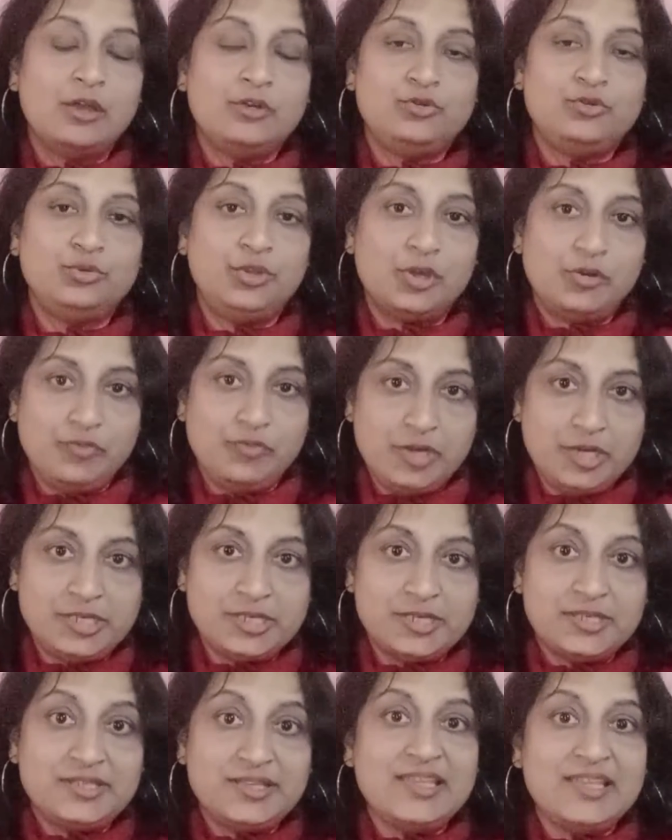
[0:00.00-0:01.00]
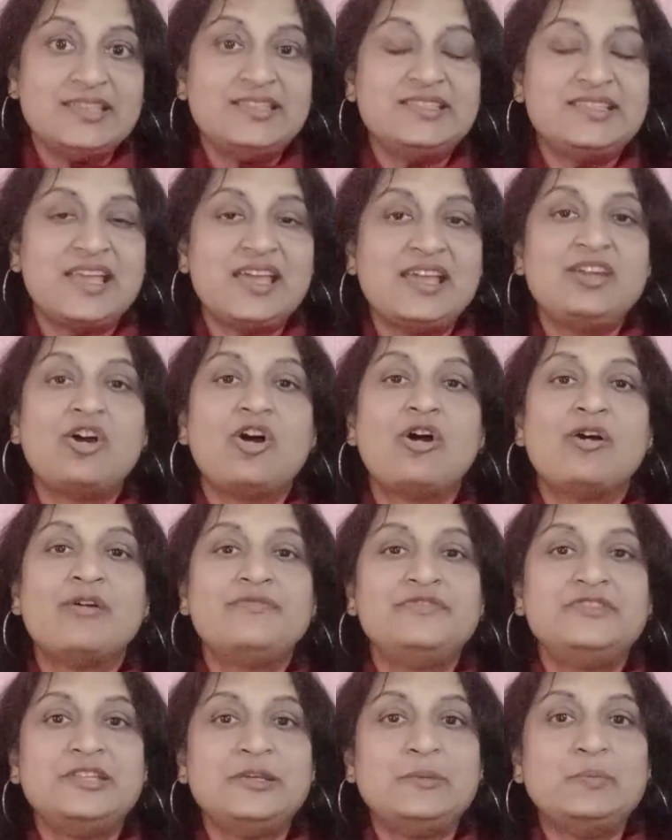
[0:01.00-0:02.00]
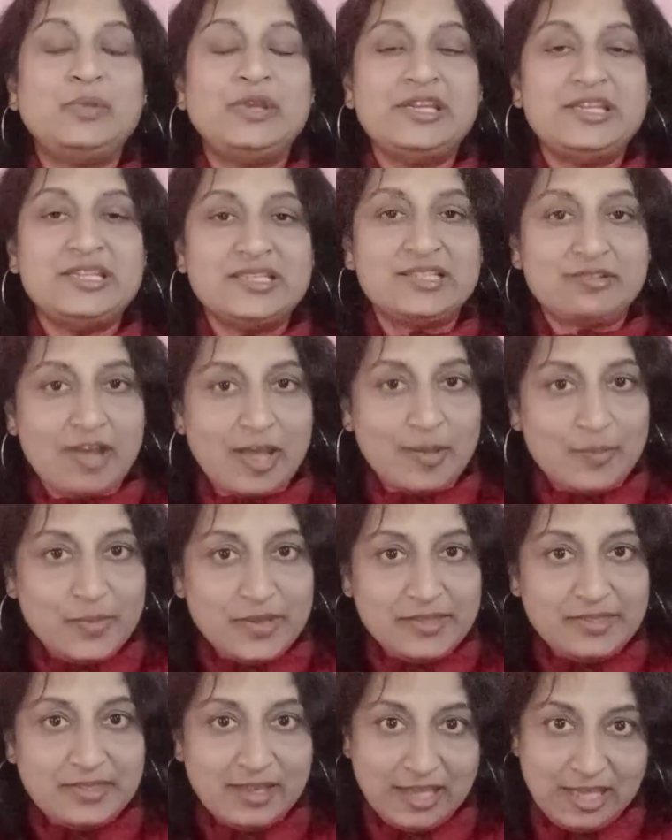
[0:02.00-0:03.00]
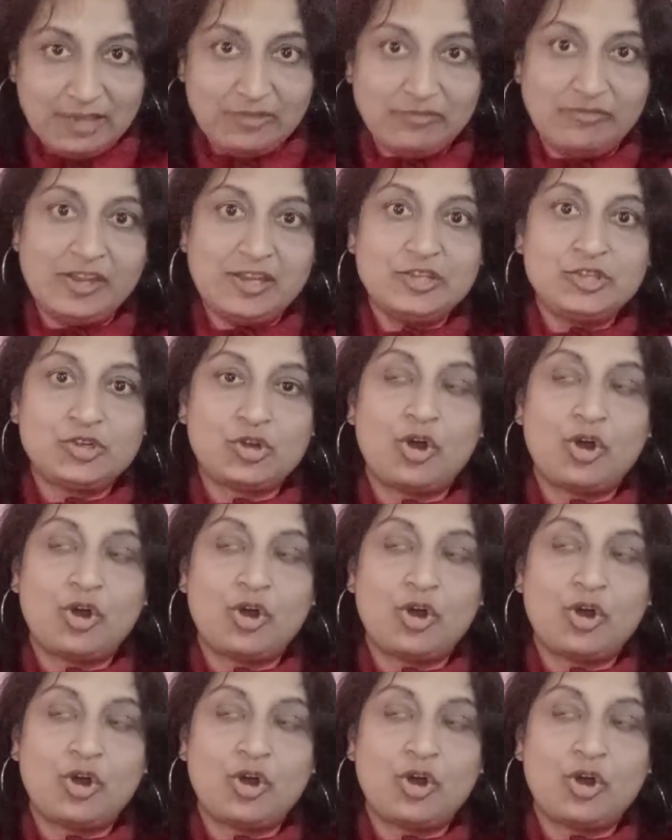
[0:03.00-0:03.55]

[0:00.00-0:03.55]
to the readers instead of simply describing the event